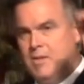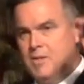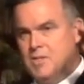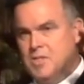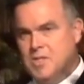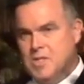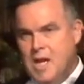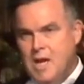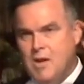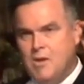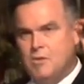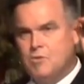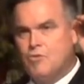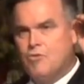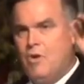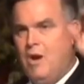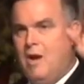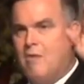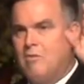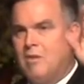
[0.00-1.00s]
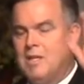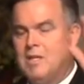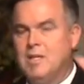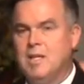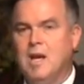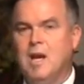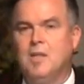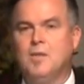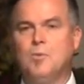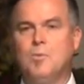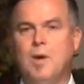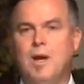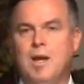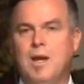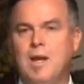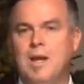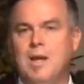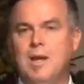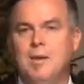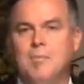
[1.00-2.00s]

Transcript: the sound traveling the other way,